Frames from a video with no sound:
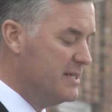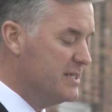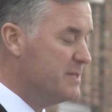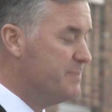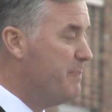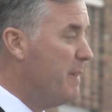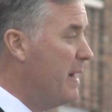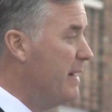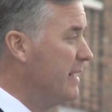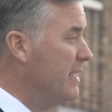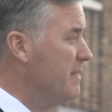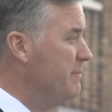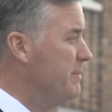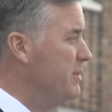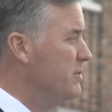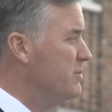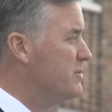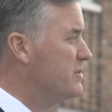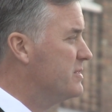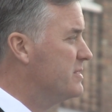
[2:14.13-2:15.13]
spotting a
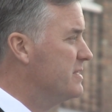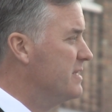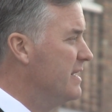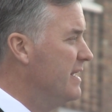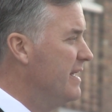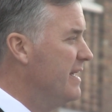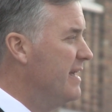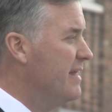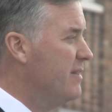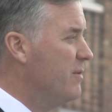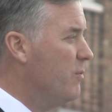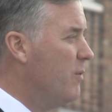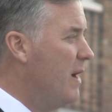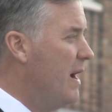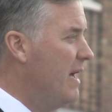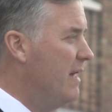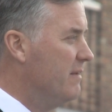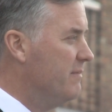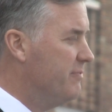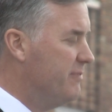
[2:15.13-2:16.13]
moose in the
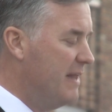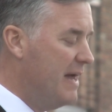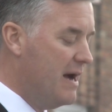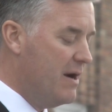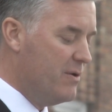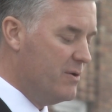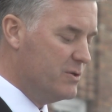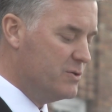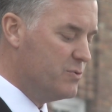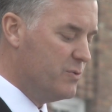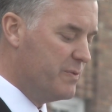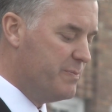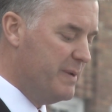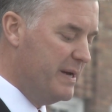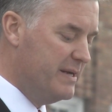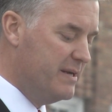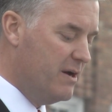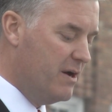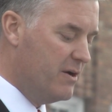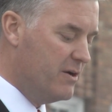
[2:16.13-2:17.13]
wildflowers with
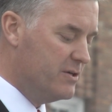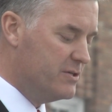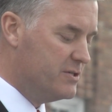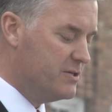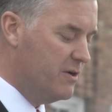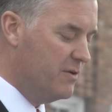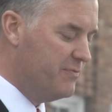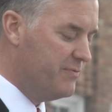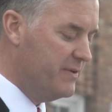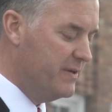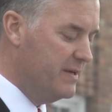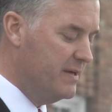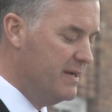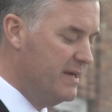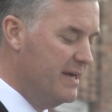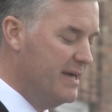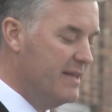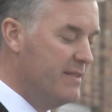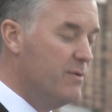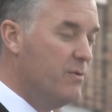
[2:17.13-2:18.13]
my daughter Sophie
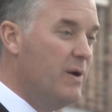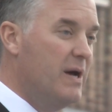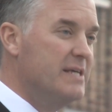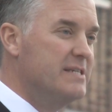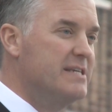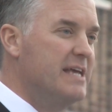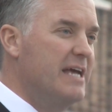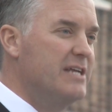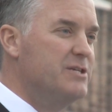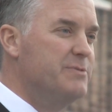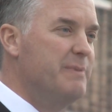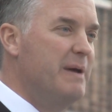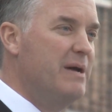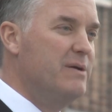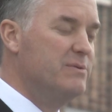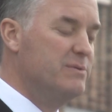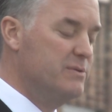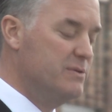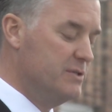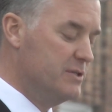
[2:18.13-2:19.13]
in the Wasatch
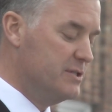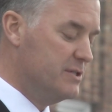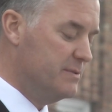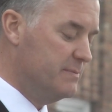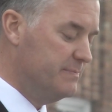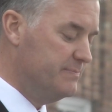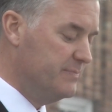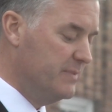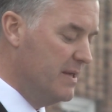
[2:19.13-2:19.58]
Mountains.